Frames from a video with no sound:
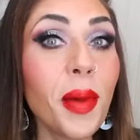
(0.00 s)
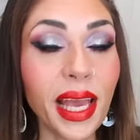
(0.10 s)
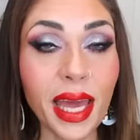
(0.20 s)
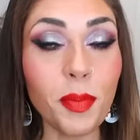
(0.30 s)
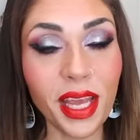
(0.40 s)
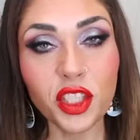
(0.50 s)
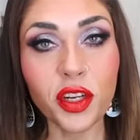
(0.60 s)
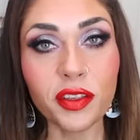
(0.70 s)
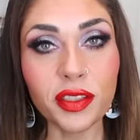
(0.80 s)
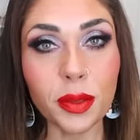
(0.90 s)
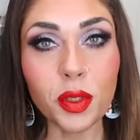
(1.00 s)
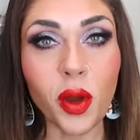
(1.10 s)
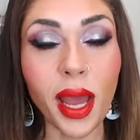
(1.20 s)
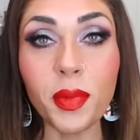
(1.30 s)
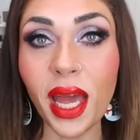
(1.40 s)
Again, make sure you're
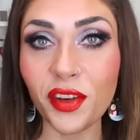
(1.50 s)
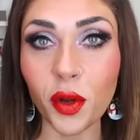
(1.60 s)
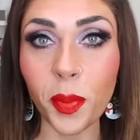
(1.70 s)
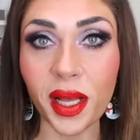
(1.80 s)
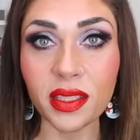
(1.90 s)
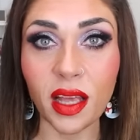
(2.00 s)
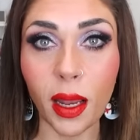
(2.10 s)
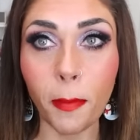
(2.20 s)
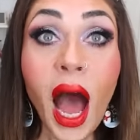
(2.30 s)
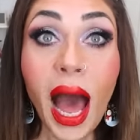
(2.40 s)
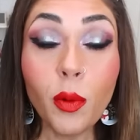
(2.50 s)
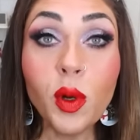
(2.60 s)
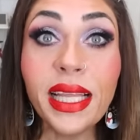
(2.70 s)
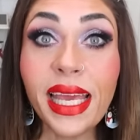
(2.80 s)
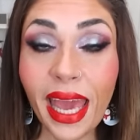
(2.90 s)
subscribed and your bell's on. I
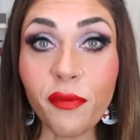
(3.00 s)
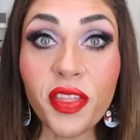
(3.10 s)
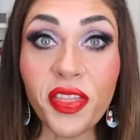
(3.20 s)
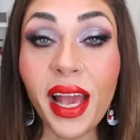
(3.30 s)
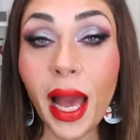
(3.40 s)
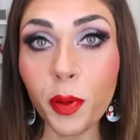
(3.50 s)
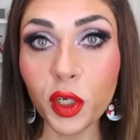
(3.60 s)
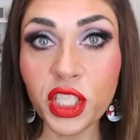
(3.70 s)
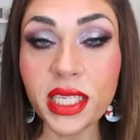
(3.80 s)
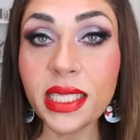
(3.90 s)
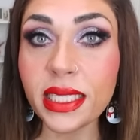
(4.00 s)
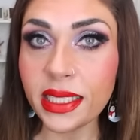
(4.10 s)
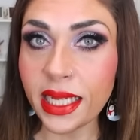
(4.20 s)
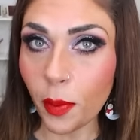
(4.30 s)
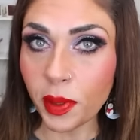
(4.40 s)
will link everything I purchased
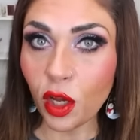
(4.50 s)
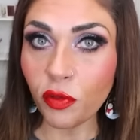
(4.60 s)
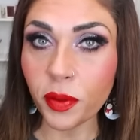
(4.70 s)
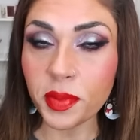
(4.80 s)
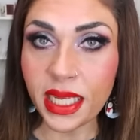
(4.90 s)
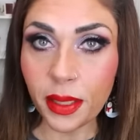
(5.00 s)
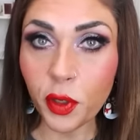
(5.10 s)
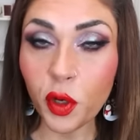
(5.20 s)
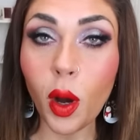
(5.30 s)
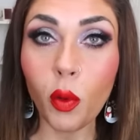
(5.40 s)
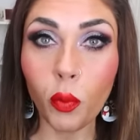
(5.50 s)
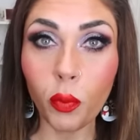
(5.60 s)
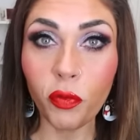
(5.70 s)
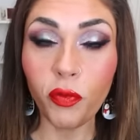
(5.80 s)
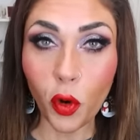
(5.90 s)
down below from Temu
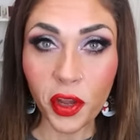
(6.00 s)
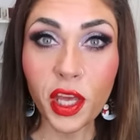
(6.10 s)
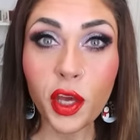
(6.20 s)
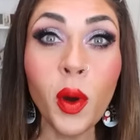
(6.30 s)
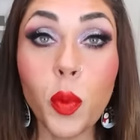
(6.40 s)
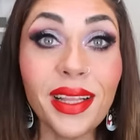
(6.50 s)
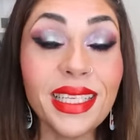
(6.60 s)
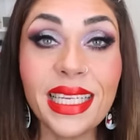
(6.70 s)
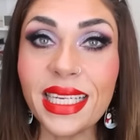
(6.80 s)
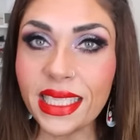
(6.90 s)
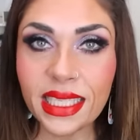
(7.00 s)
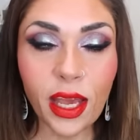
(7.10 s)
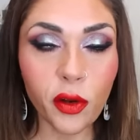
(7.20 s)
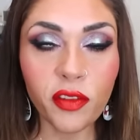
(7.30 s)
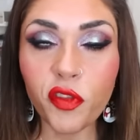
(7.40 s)
for you, as well as any
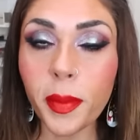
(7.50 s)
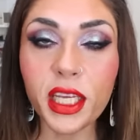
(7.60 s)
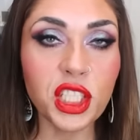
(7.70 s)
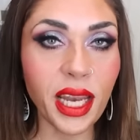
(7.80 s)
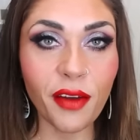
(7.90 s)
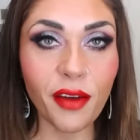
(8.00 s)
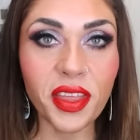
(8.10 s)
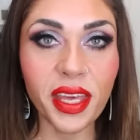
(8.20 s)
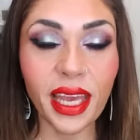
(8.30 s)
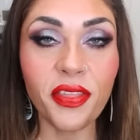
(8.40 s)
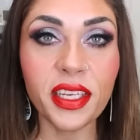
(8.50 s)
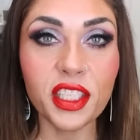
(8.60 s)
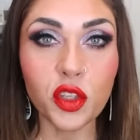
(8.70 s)
discount information, everything in the